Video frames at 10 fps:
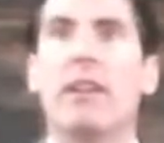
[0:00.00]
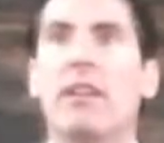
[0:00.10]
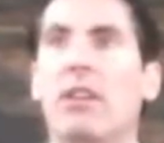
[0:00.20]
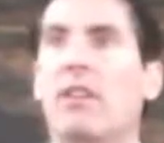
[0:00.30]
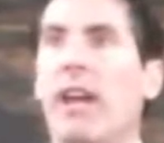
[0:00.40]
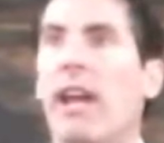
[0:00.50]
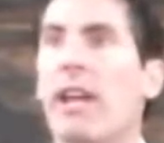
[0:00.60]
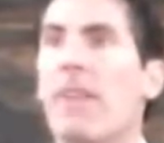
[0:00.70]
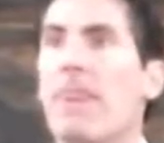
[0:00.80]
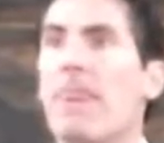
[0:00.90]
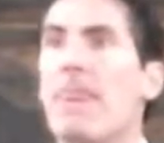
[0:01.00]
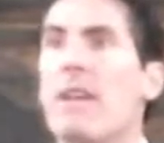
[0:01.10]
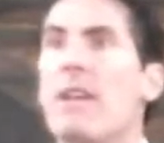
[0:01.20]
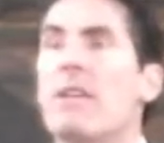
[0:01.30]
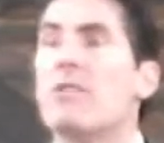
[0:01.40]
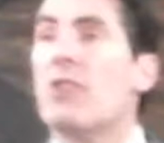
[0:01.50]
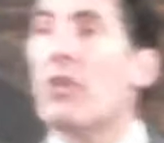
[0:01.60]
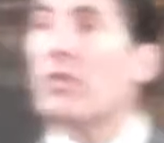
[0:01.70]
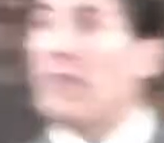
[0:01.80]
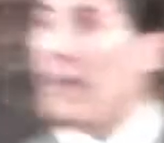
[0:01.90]
Okay.
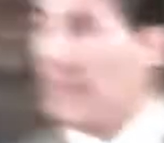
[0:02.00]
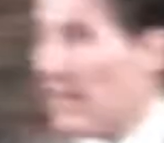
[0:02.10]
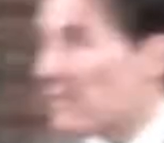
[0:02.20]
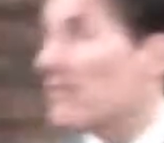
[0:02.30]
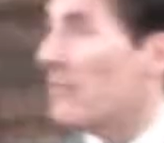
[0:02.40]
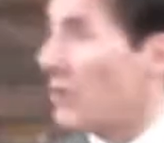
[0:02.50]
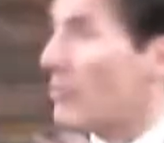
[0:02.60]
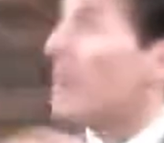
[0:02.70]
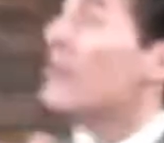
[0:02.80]
So that's, you want